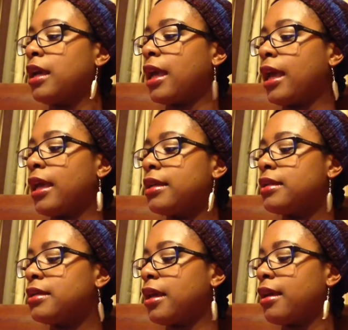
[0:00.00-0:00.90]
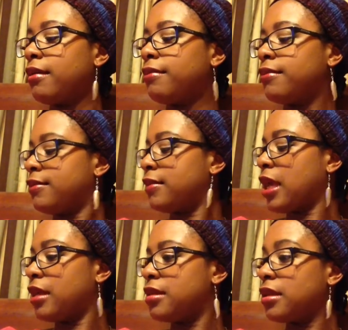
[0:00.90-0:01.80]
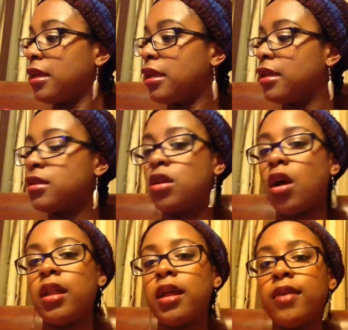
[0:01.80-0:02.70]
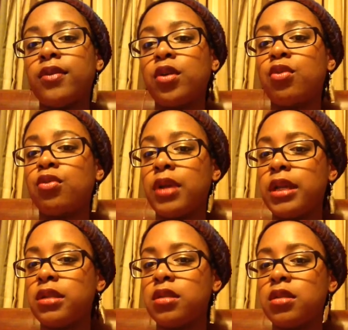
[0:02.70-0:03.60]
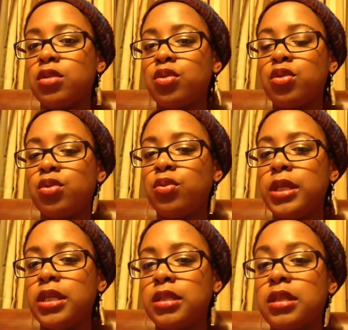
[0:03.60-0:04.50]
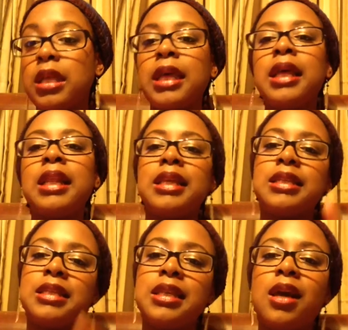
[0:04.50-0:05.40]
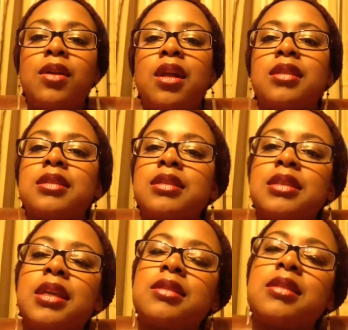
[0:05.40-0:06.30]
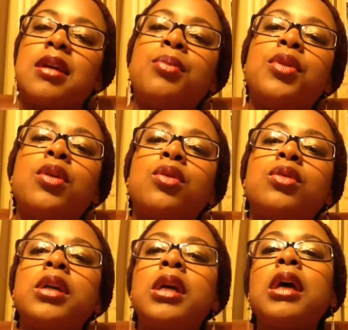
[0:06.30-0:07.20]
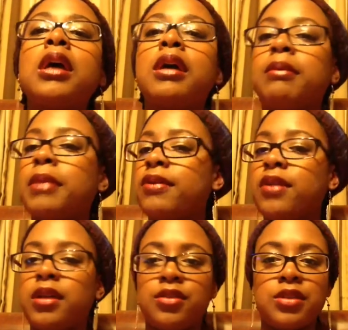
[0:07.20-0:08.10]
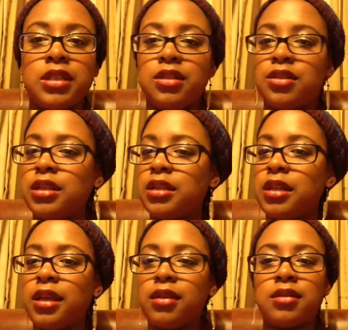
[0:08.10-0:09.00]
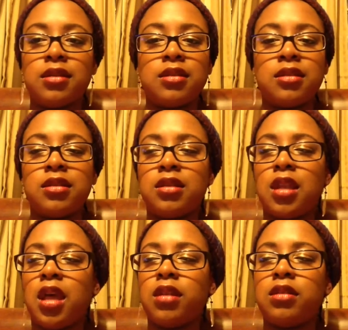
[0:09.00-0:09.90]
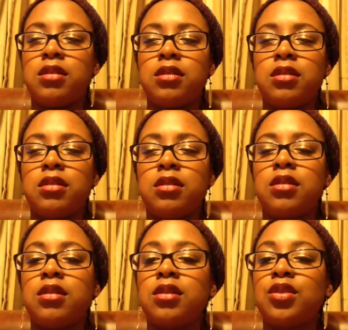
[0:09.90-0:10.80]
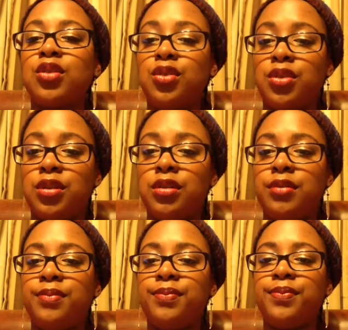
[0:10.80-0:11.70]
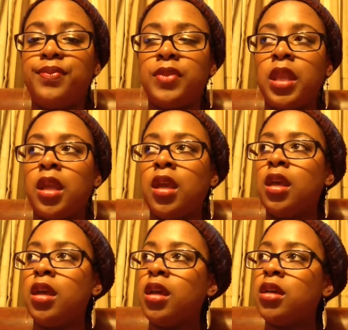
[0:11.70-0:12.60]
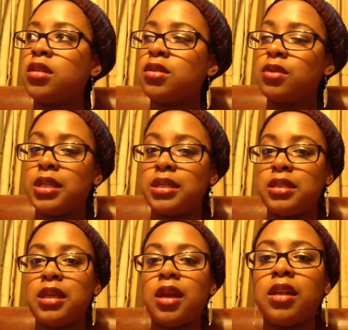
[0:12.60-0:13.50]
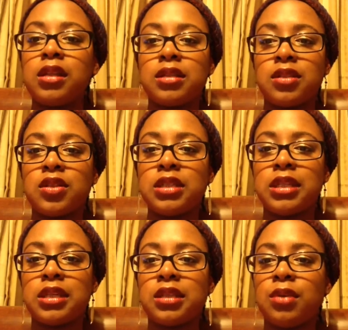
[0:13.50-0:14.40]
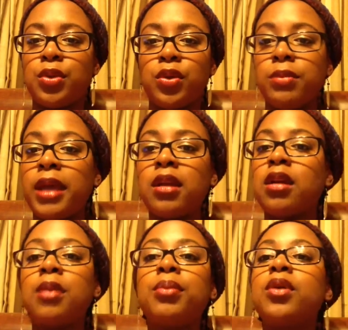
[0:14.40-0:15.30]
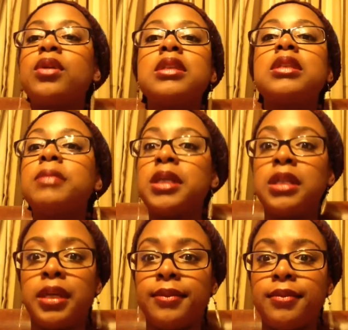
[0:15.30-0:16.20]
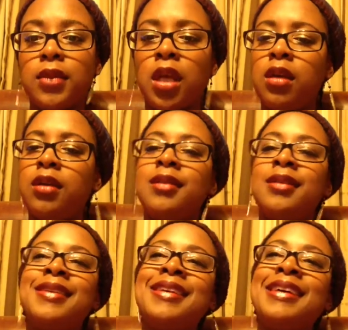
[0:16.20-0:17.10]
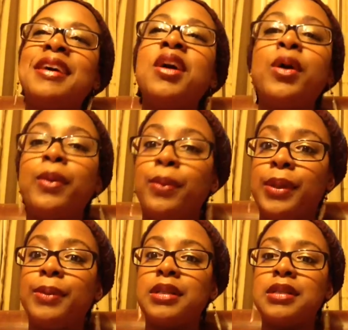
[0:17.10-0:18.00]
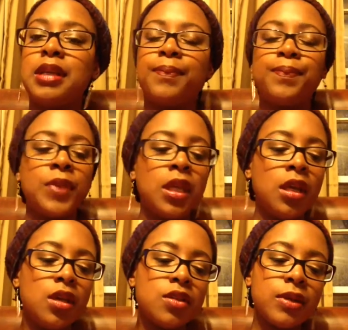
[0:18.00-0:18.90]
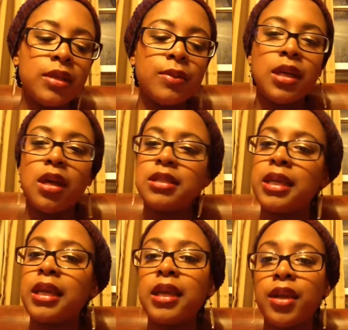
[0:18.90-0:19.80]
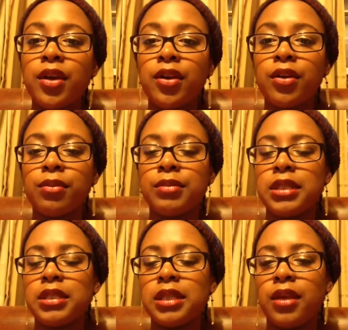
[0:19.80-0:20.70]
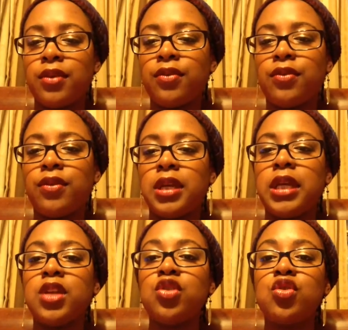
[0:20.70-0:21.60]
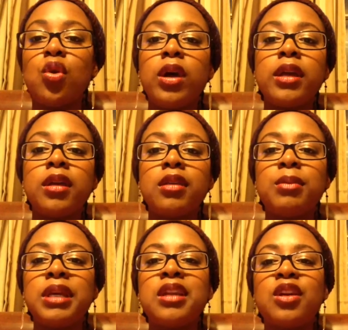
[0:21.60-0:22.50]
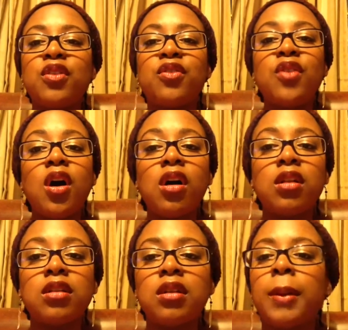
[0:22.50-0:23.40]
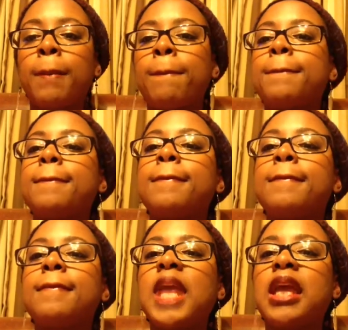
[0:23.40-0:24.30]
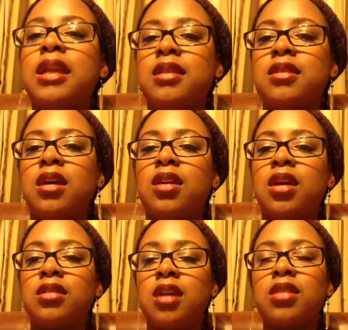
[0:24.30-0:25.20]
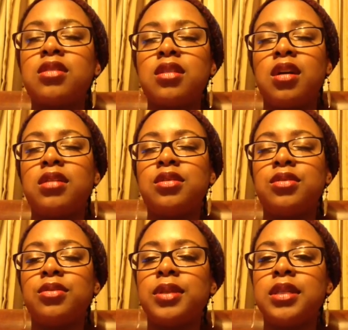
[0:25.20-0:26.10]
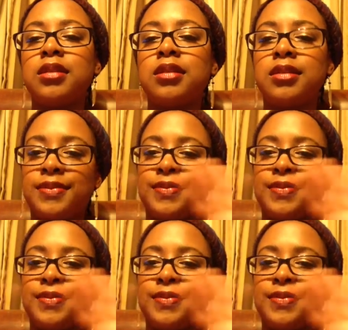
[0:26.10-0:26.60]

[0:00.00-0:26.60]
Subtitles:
And that's it. Y'all have a great 2 weeks. Let's see how long this takes to upload. My father's internet access is not good. So let's see long this is going to take to upload. It might not upload until Monday. We will see. So anyway, y'all take care. Be safe. Enjoy the beginning of fall. And I'll talk to y'all in 2 weeks.